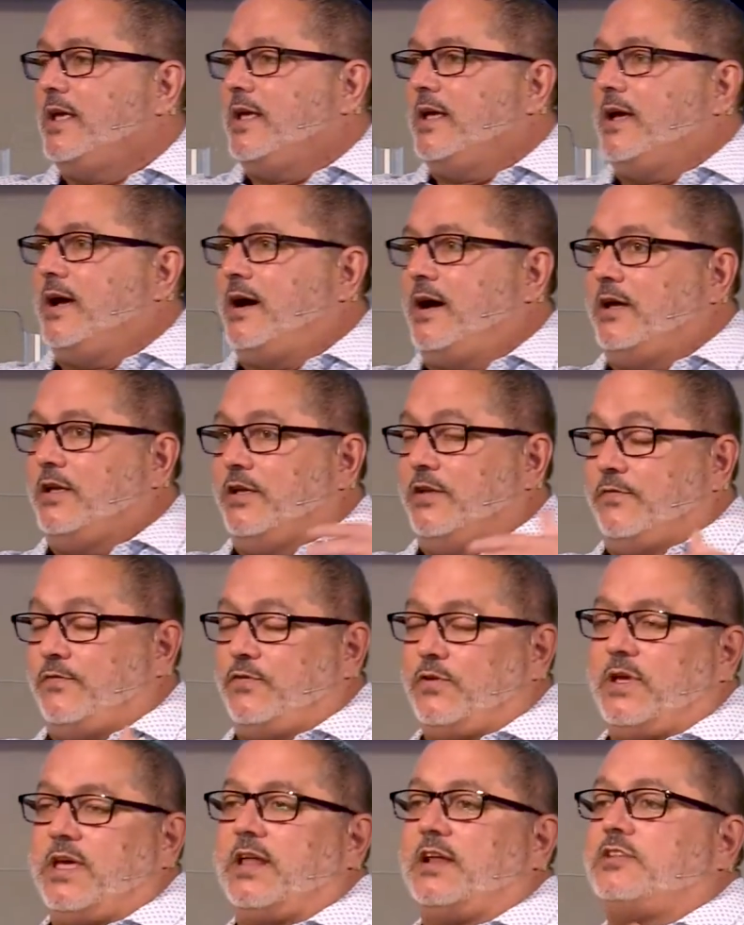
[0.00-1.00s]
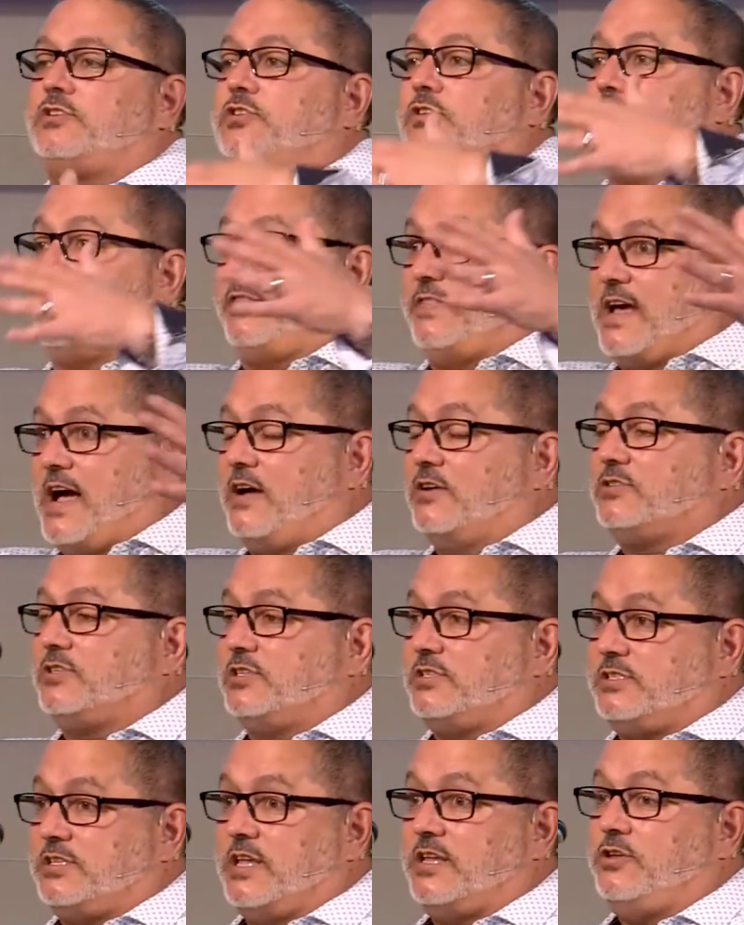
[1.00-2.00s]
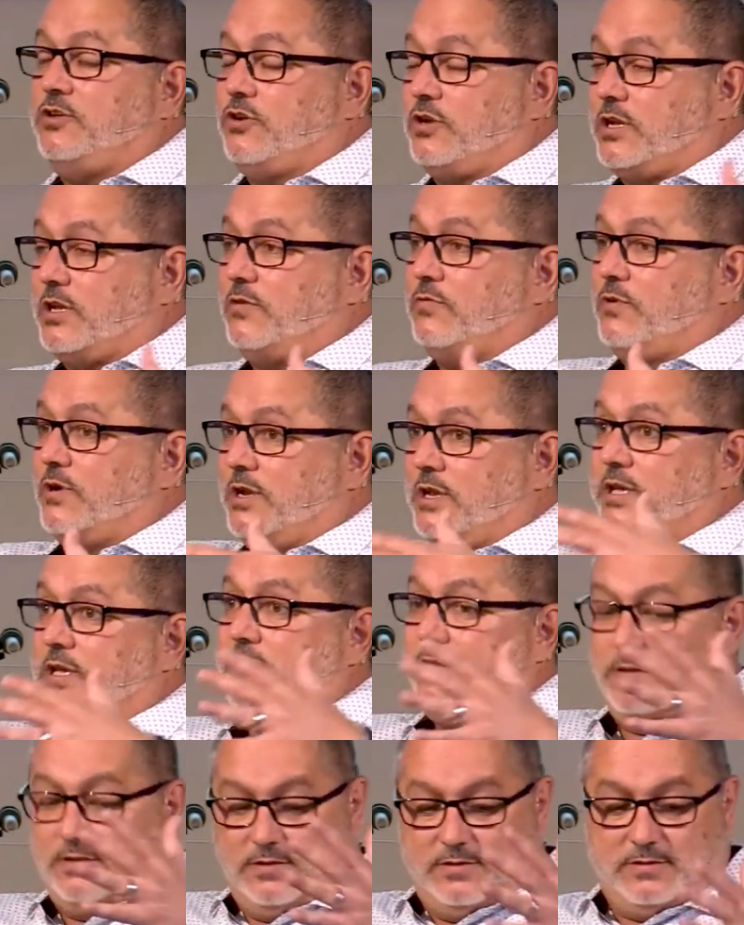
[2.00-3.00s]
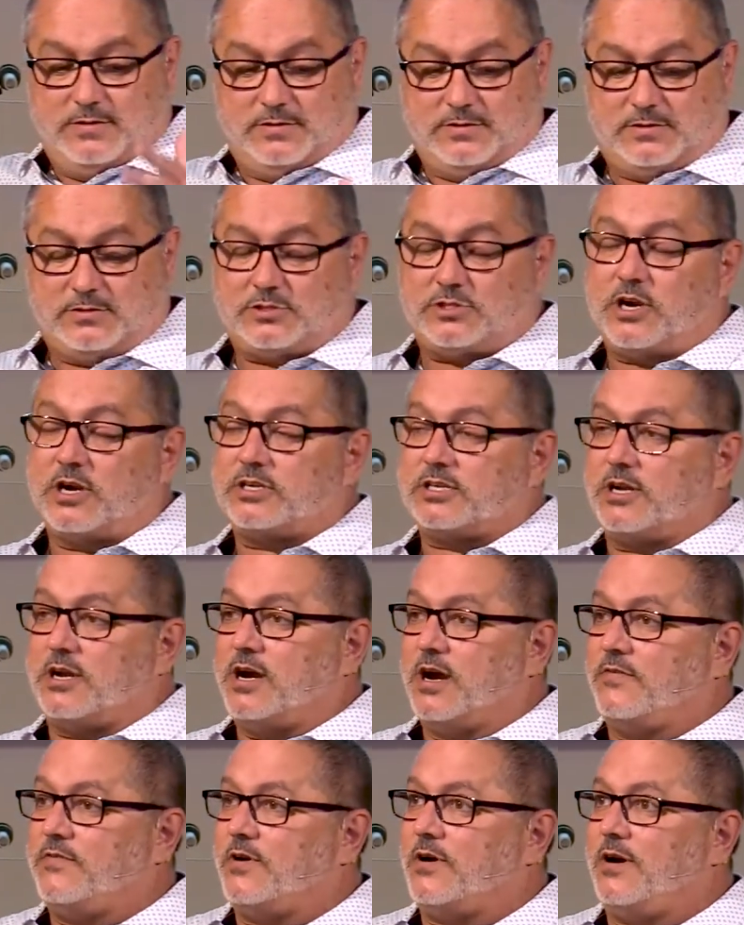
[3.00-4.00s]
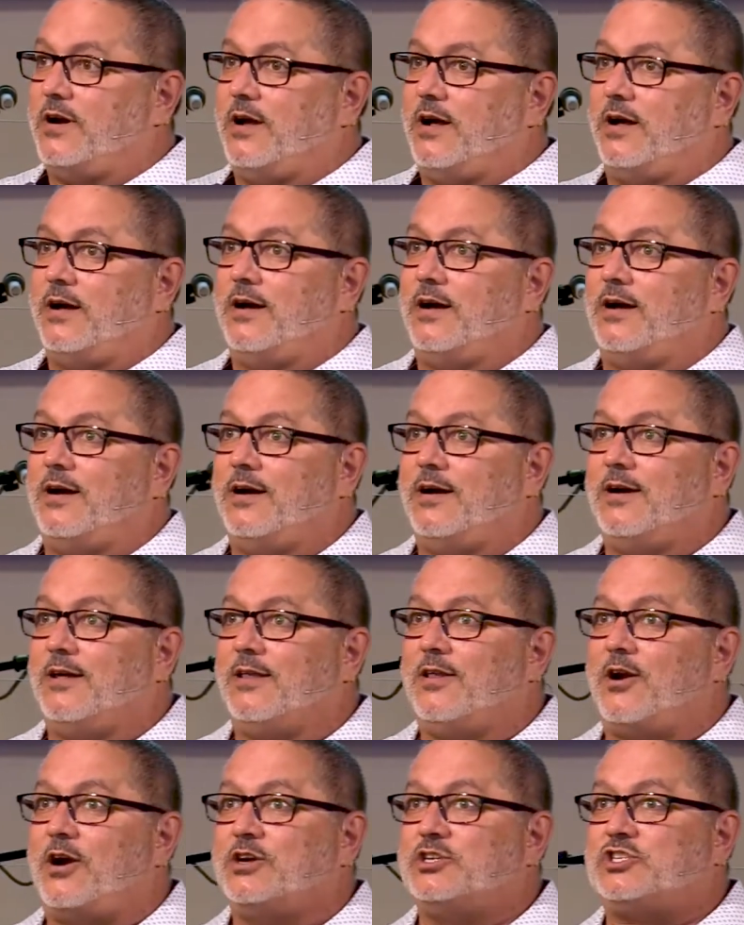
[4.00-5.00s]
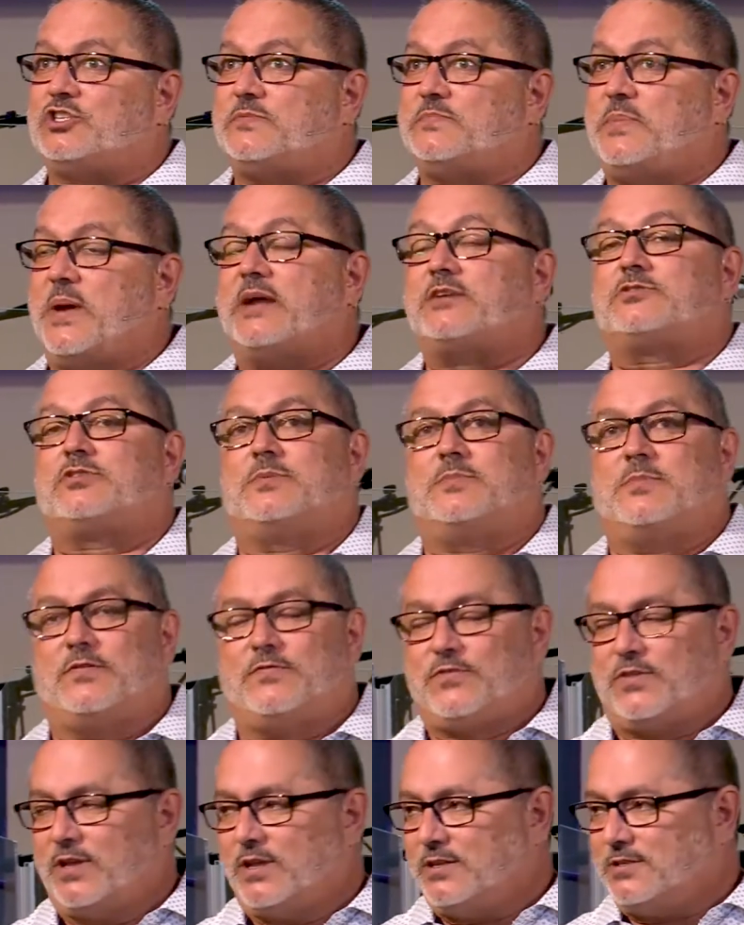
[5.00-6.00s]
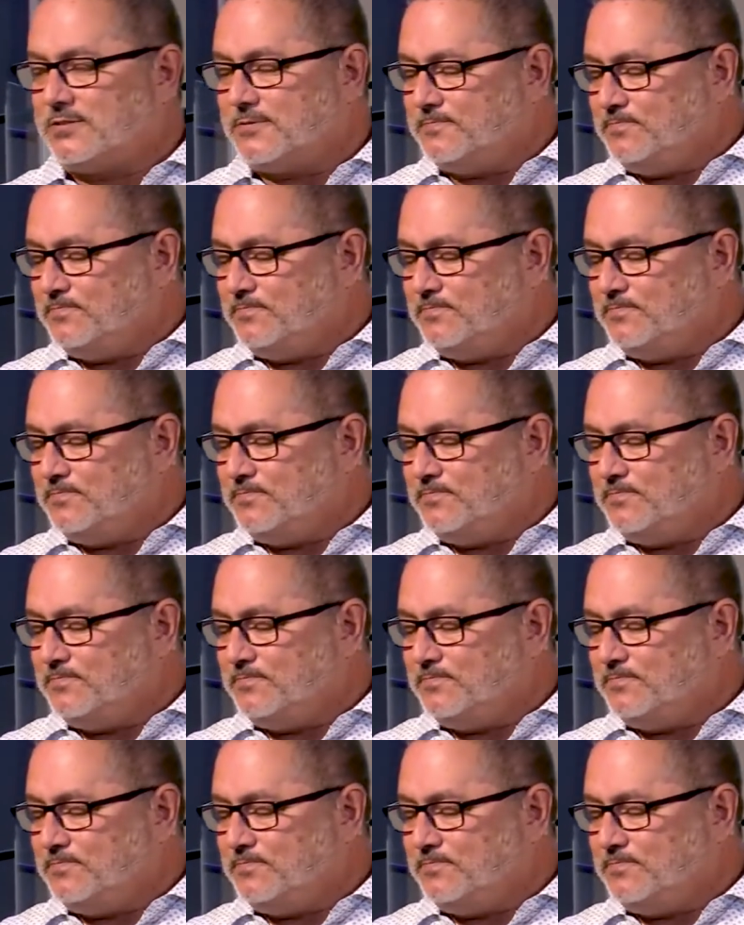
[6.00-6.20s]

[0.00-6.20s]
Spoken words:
If you get into the thousands, then you can really start to cover a large spectrum of things.